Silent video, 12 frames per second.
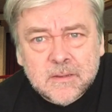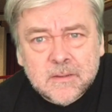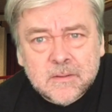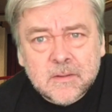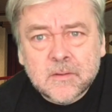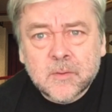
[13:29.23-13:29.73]

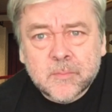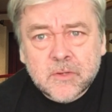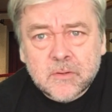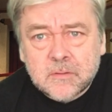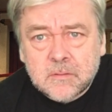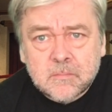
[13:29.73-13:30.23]
know what I'm
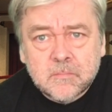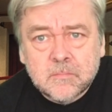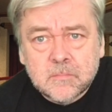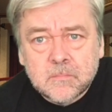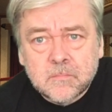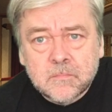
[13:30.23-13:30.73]
doing.
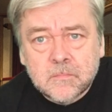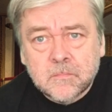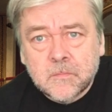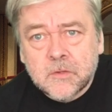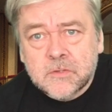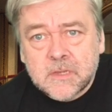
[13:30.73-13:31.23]

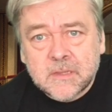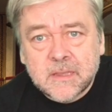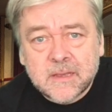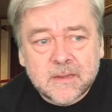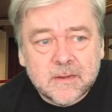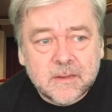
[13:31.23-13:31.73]
You sing
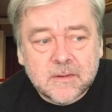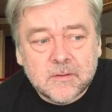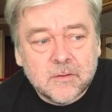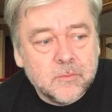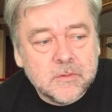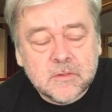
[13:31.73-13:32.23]
that, and I don't know
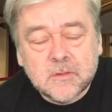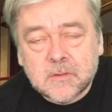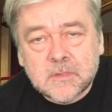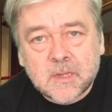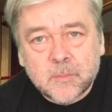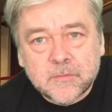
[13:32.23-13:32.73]
what to do on
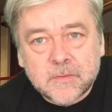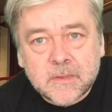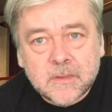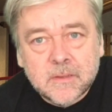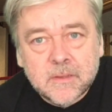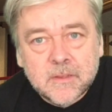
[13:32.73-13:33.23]
top of it.
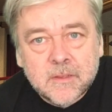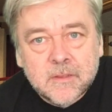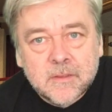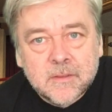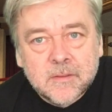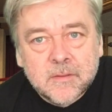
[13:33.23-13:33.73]

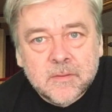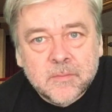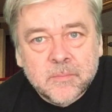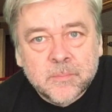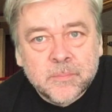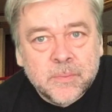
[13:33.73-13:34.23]

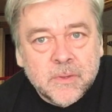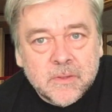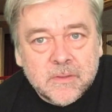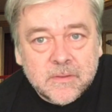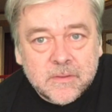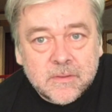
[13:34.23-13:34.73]
But
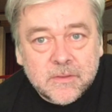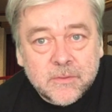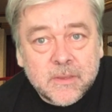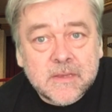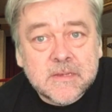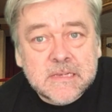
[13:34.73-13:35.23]
you
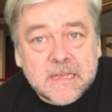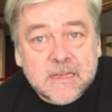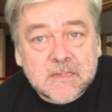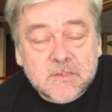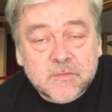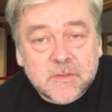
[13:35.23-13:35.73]
get your
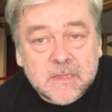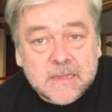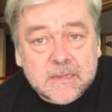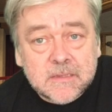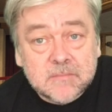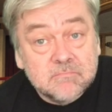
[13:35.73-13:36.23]
scales for that.
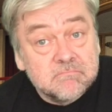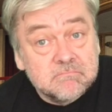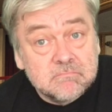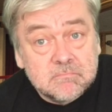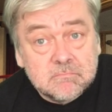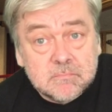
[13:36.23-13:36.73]

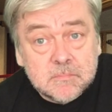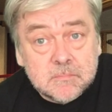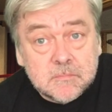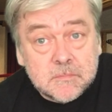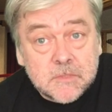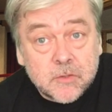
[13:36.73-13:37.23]

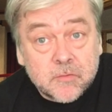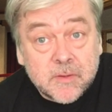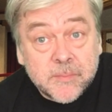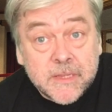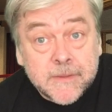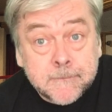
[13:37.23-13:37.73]
Do, re, mi.